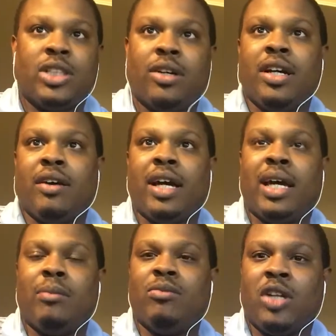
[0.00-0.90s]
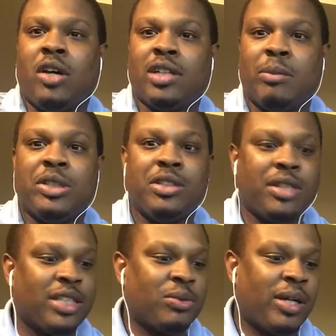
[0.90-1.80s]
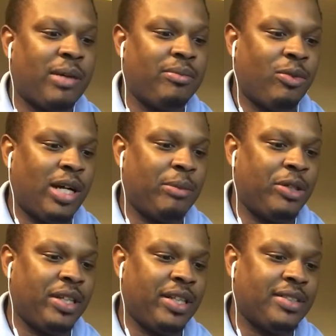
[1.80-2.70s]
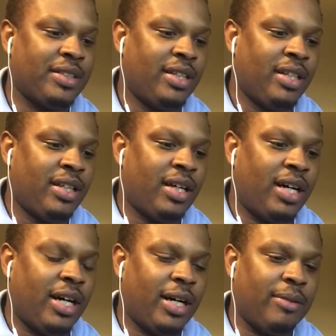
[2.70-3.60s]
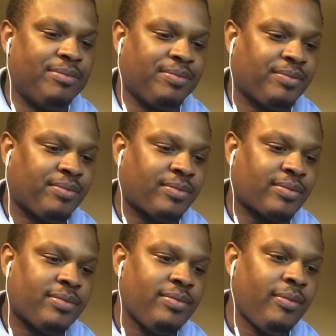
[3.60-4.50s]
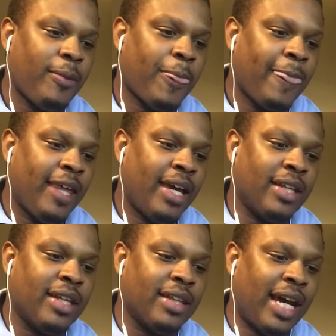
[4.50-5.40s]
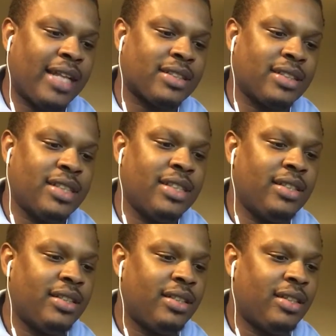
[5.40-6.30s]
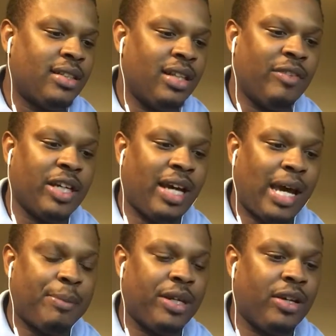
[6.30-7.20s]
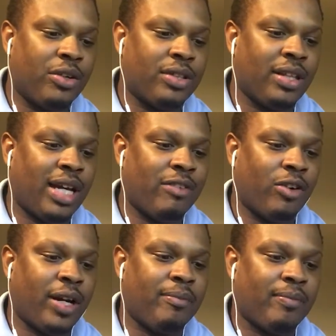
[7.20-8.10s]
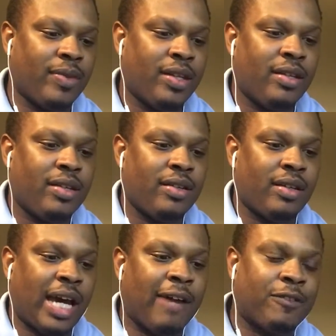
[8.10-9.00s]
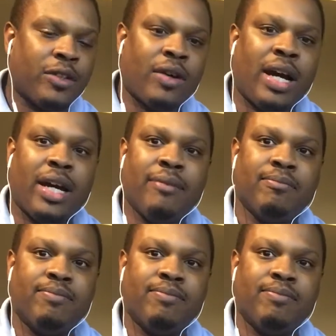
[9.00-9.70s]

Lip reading: here I am, vlog number 2. That's why I'm doing this. And then lastly, living a happy and healthy life, right? After I